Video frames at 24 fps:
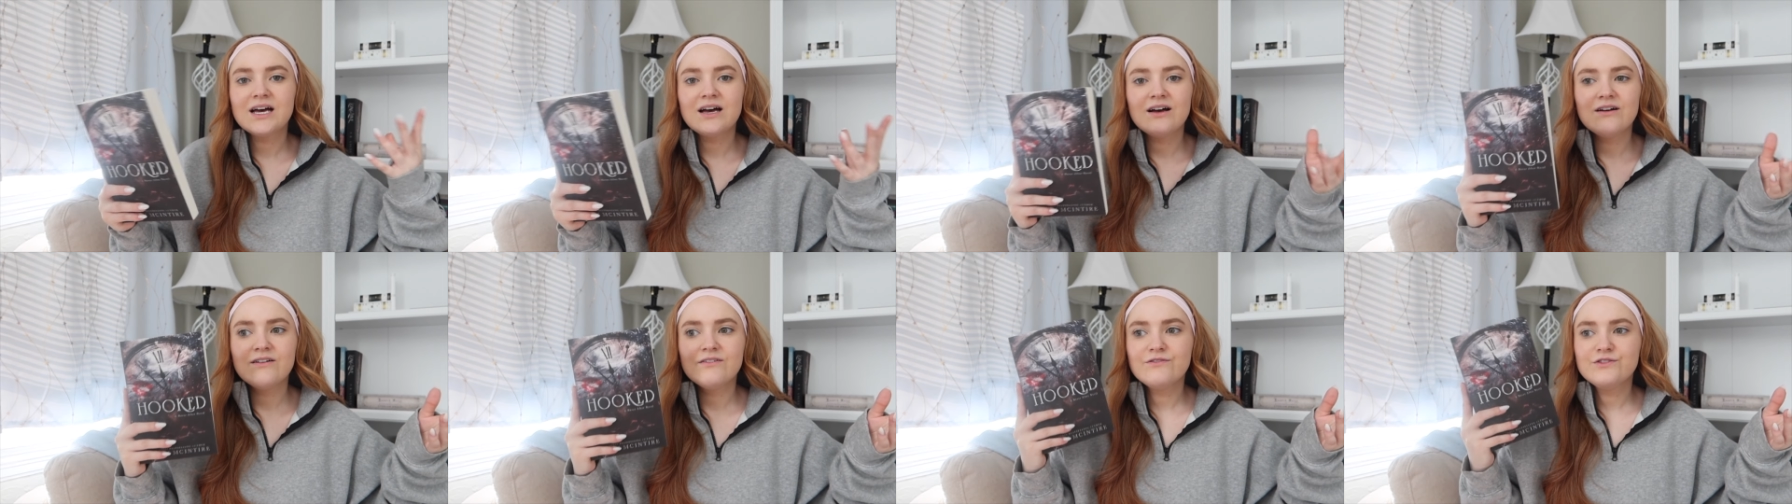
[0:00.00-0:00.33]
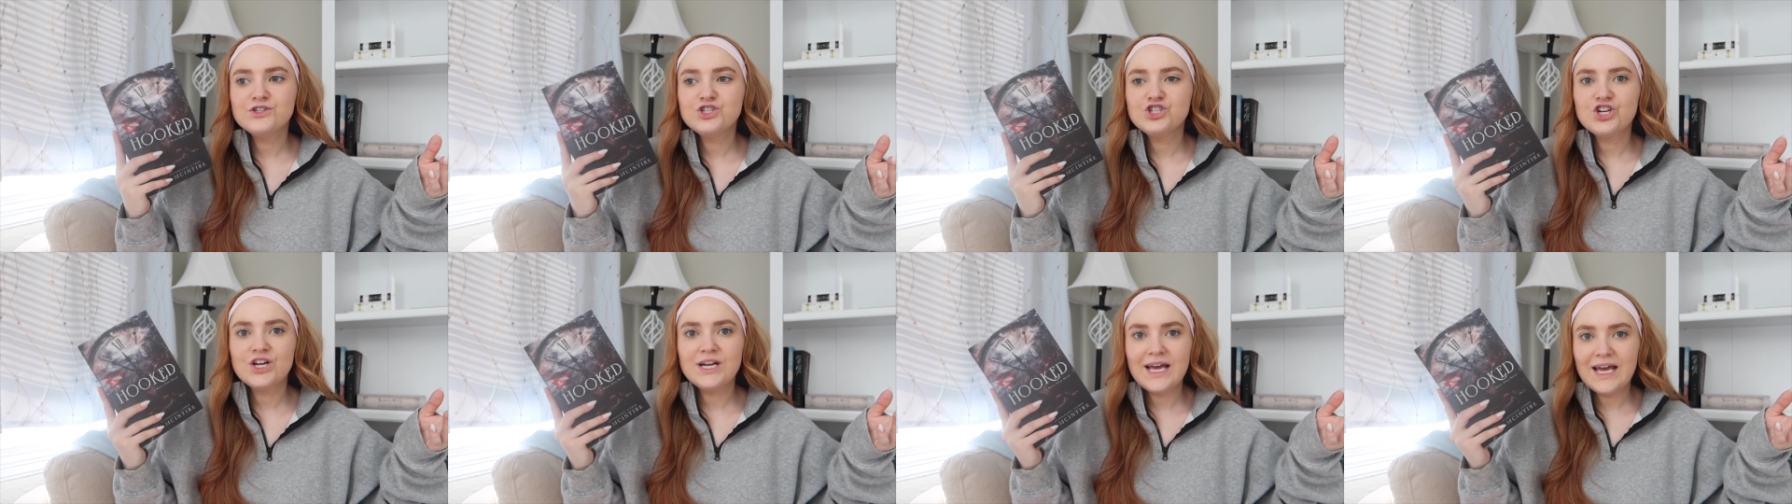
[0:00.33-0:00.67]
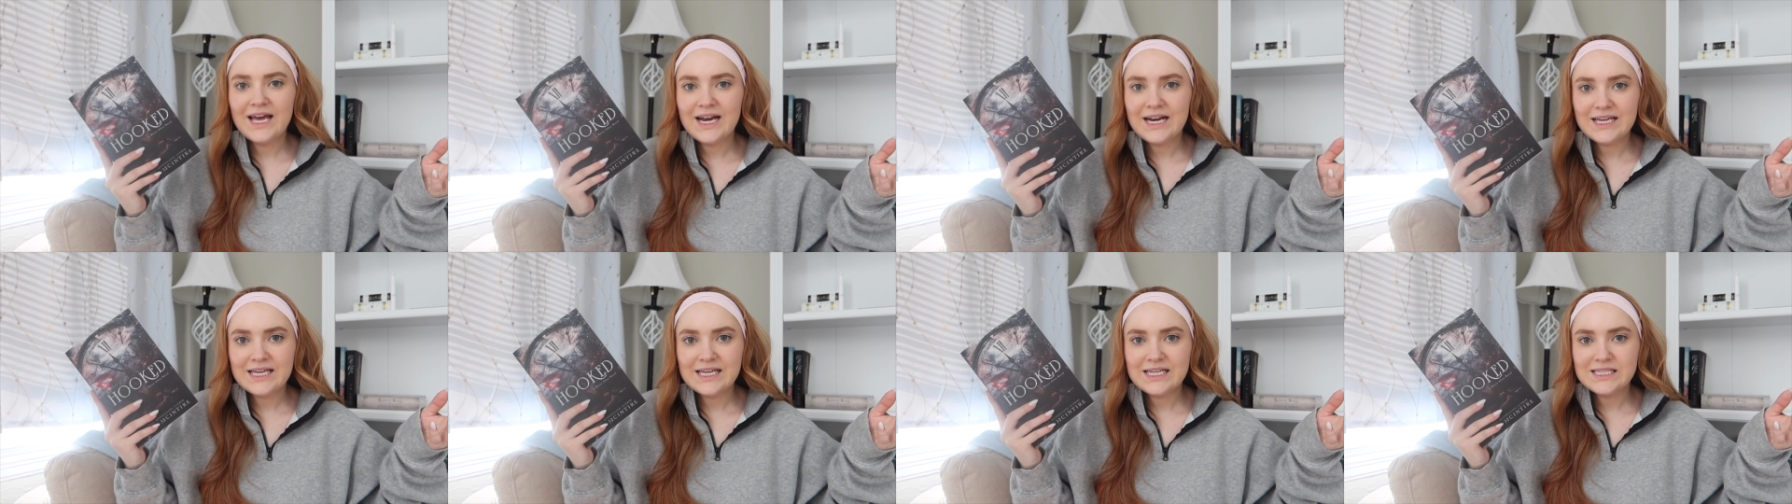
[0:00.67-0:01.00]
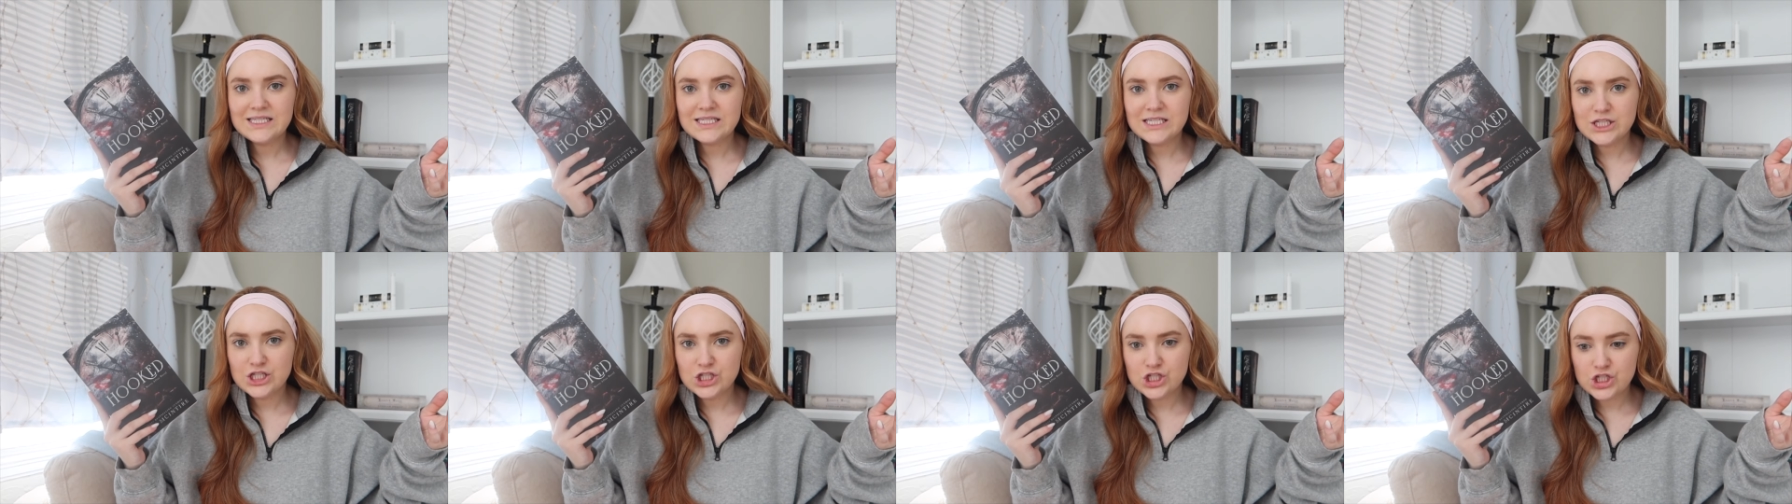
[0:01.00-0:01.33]
of
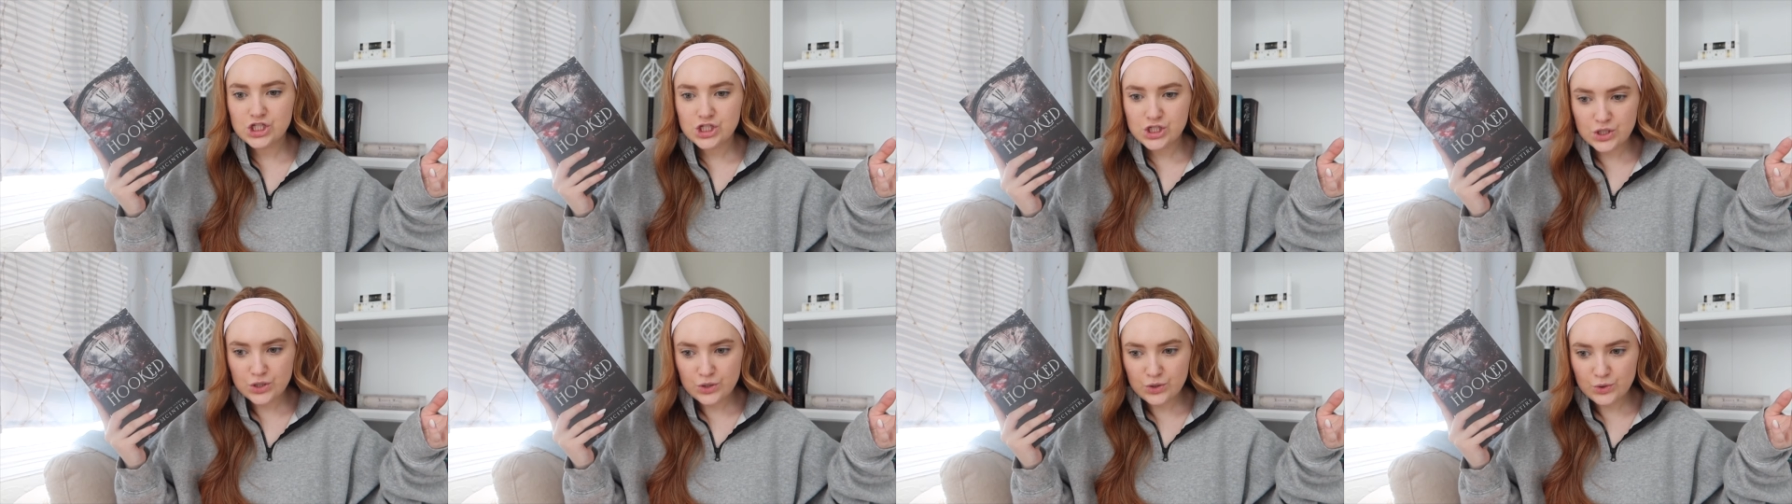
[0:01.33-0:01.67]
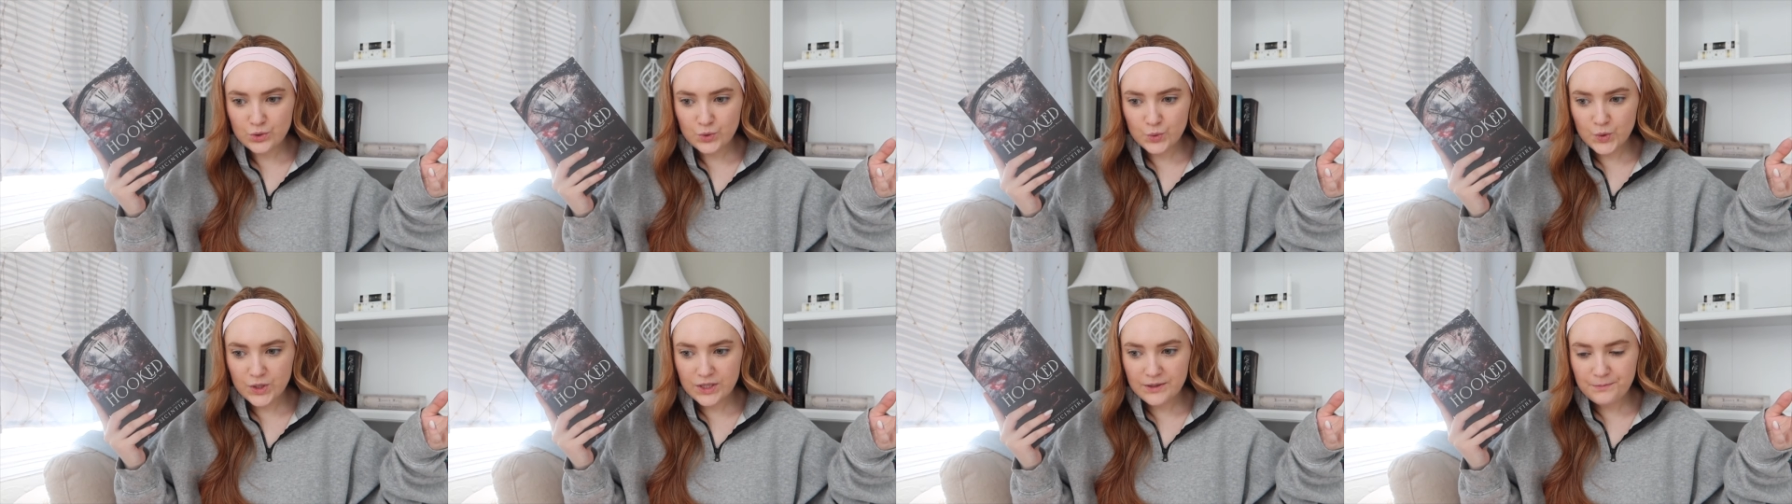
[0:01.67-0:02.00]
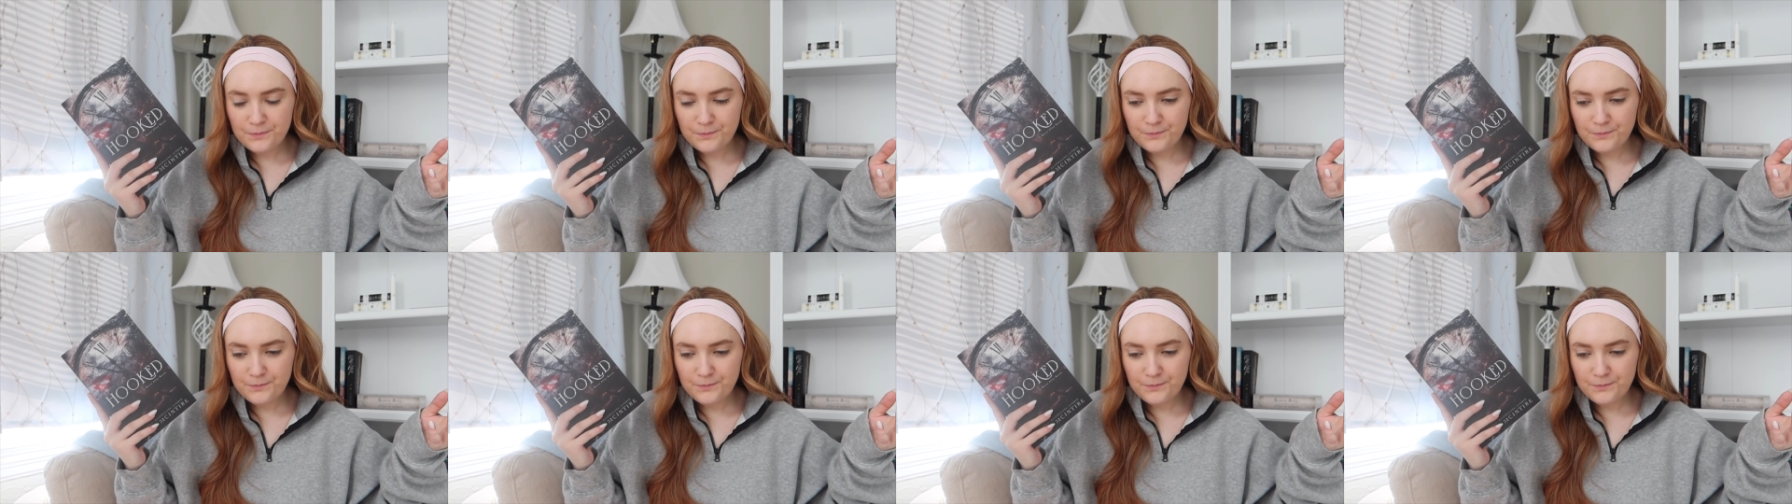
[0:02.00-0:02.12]
shenanigans ensue.